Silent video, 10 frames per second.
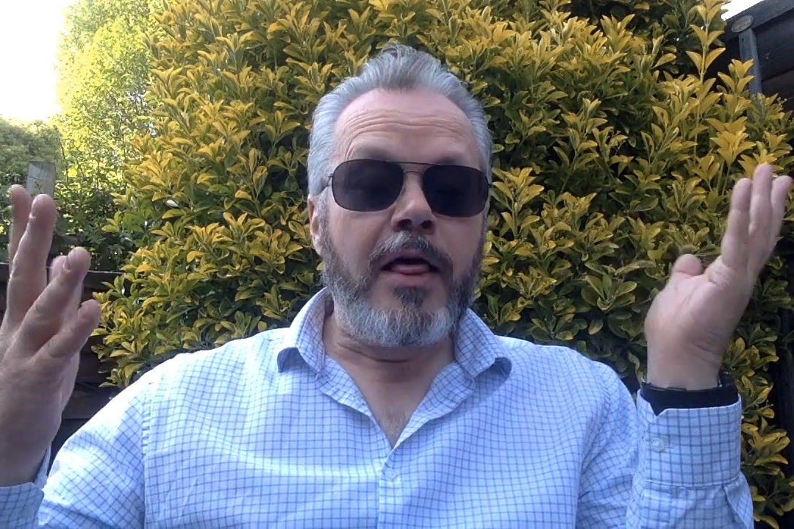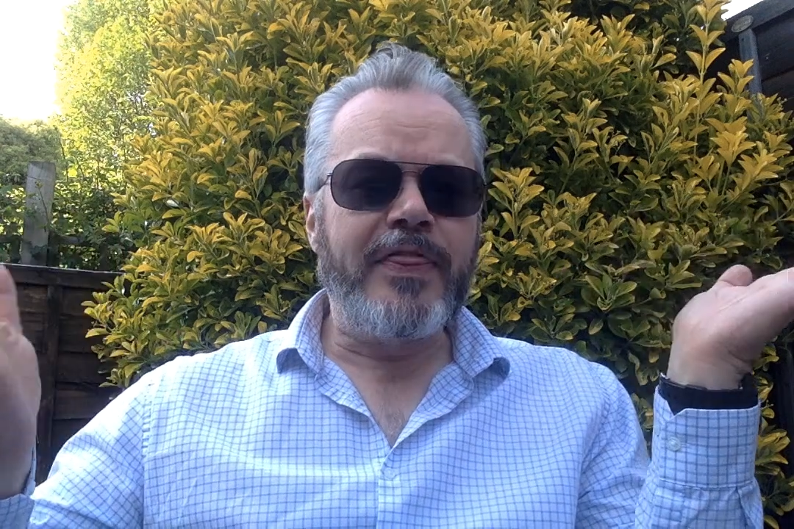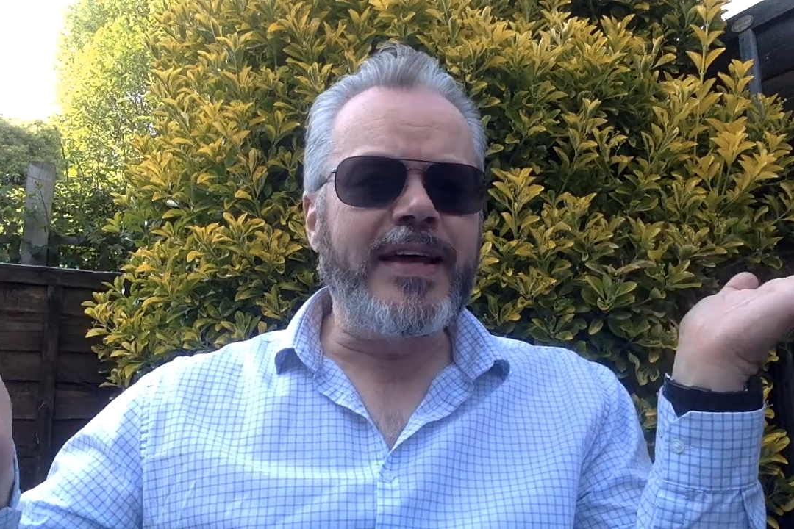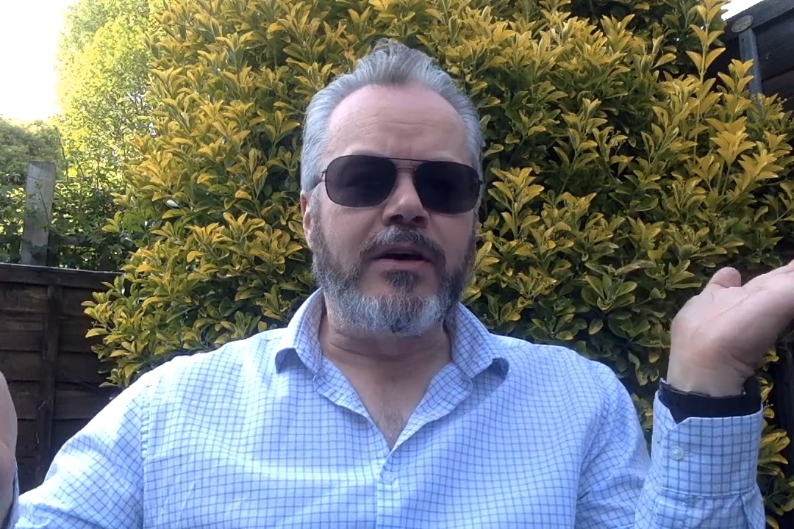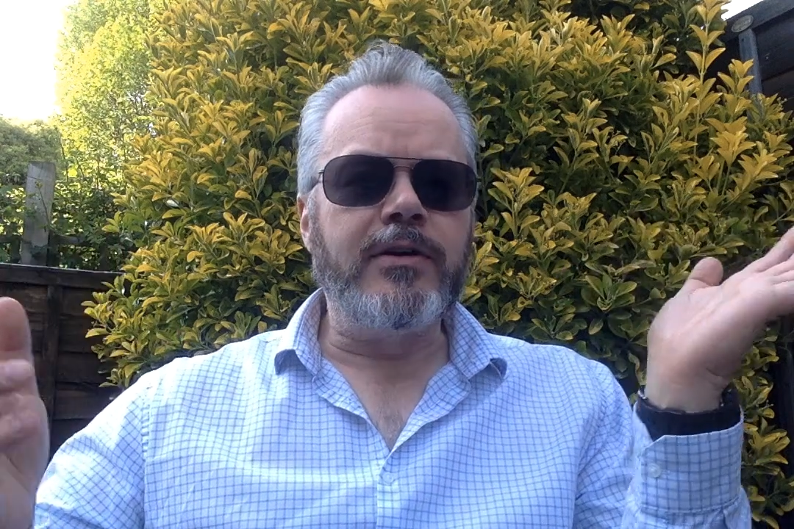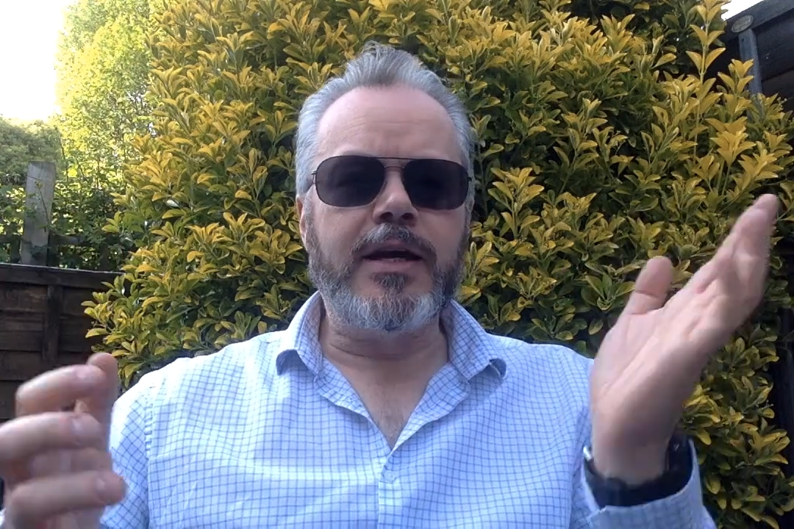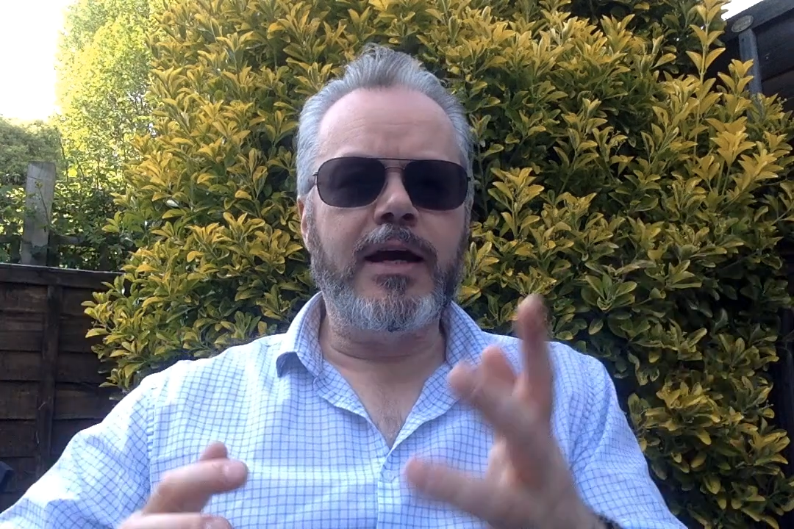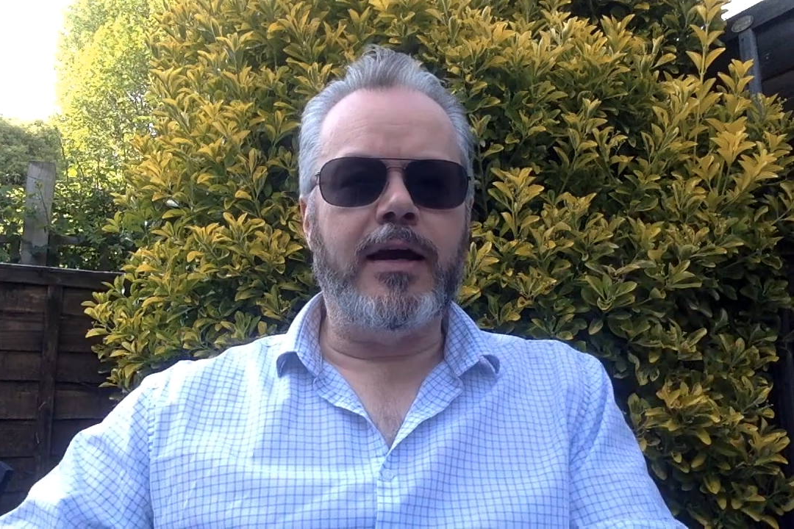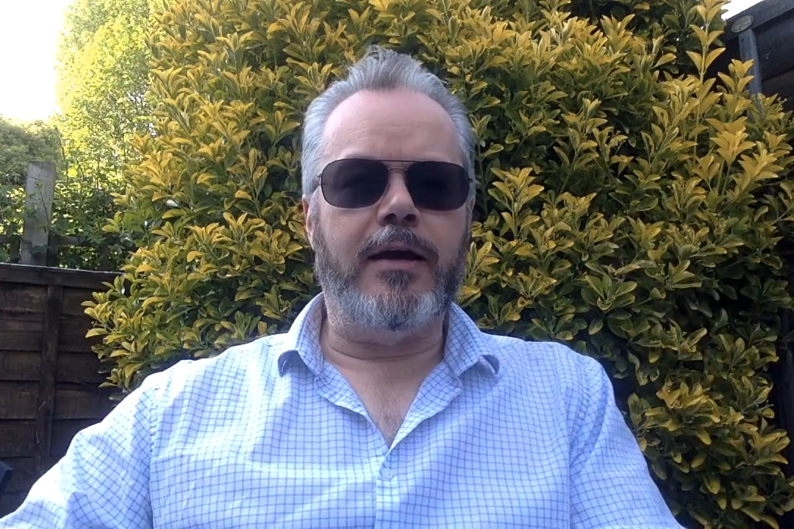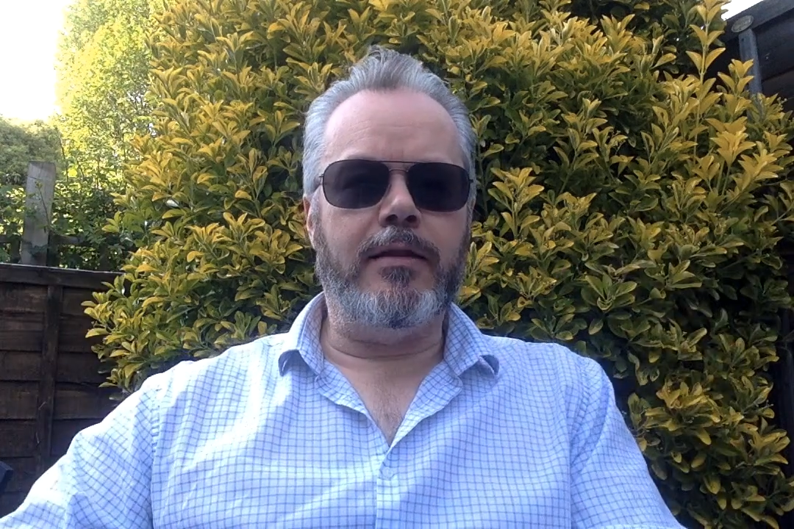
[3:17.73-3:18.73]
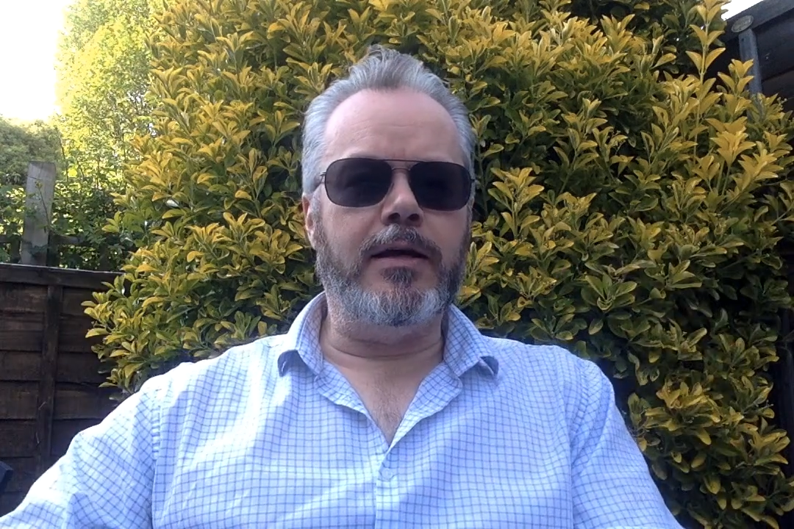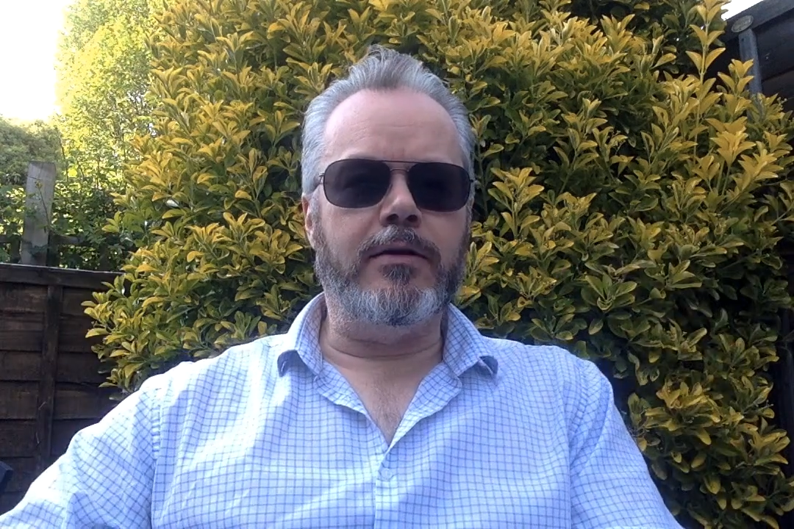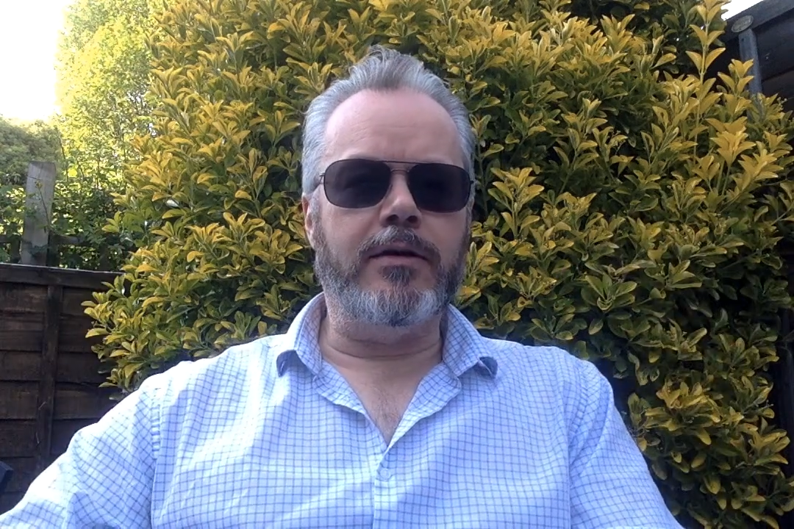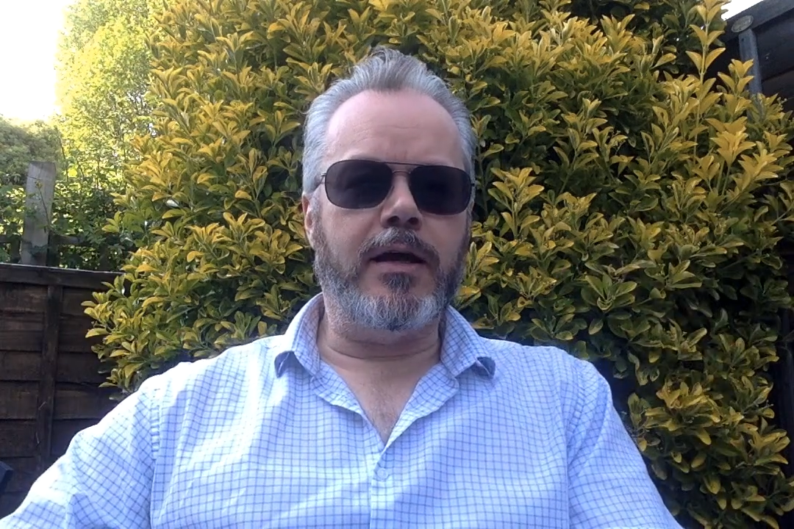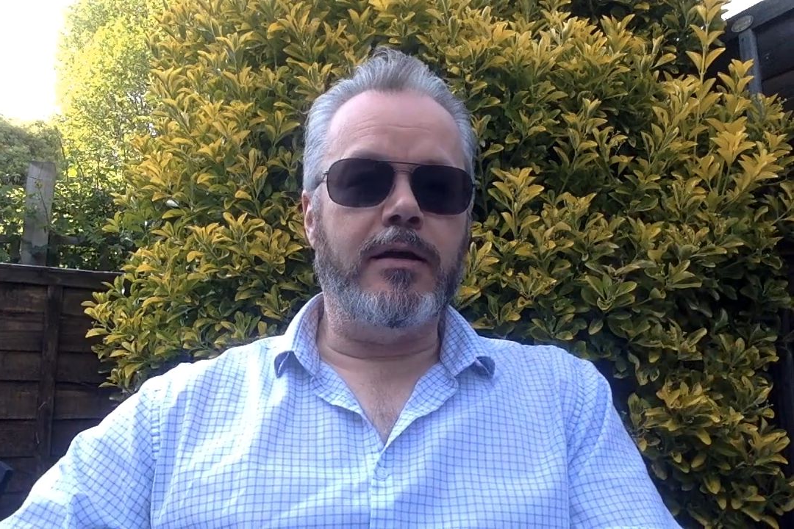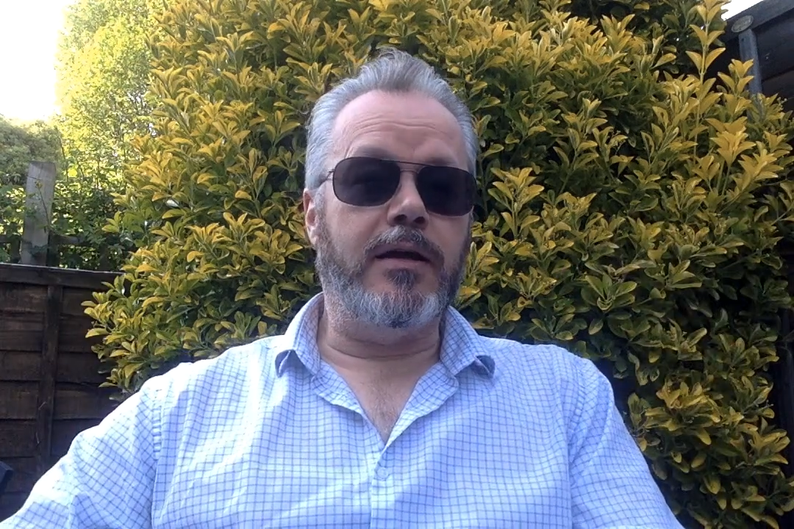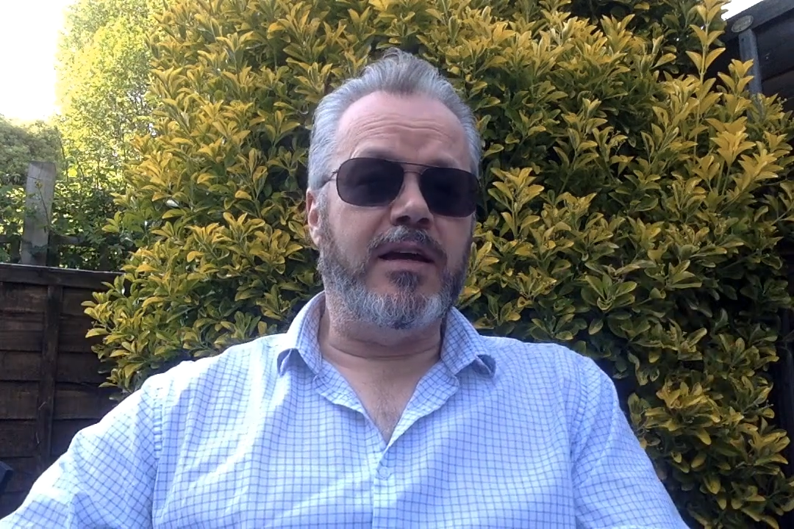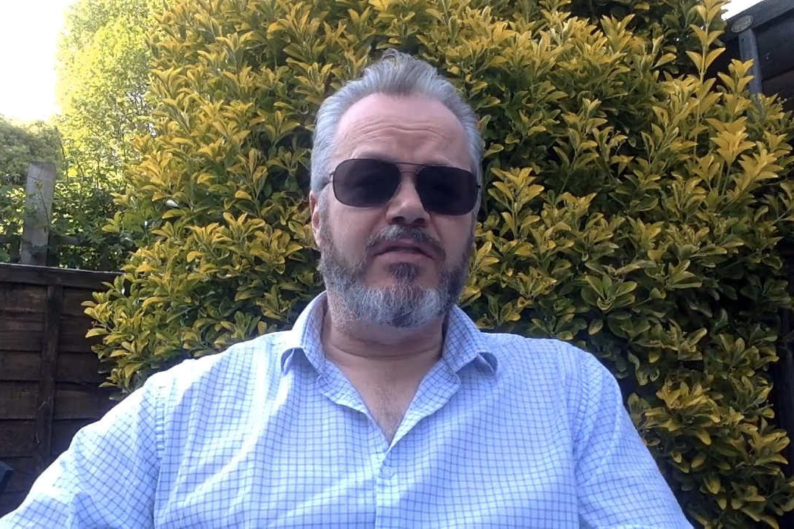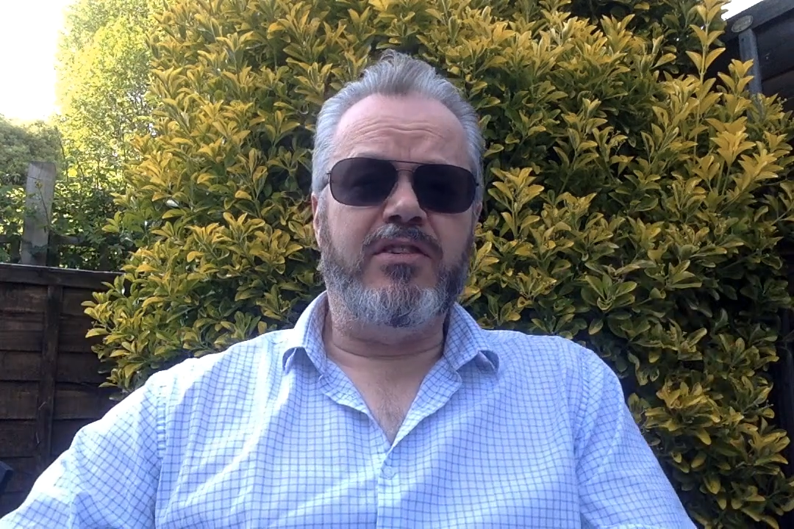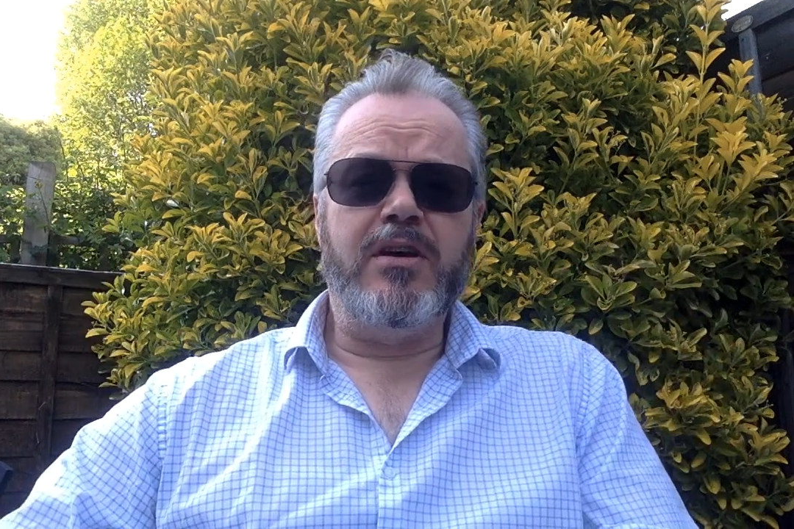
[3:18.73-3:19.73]
They don't care. They're
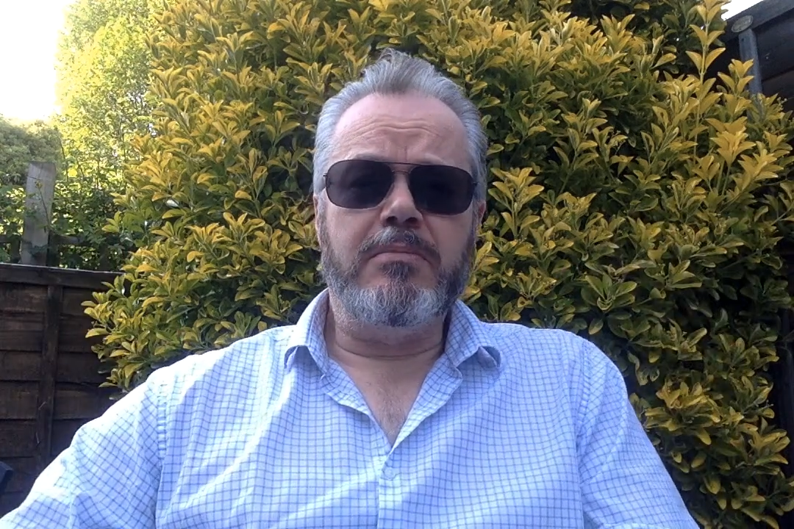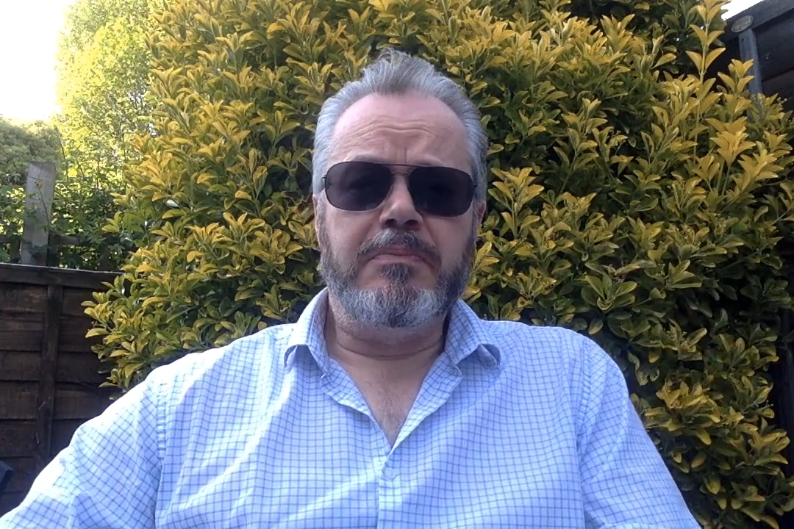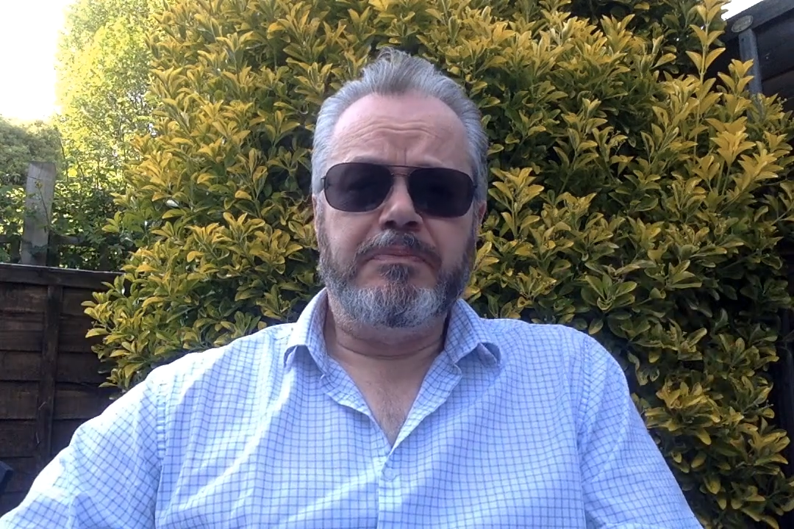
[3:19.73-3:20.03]
giving up.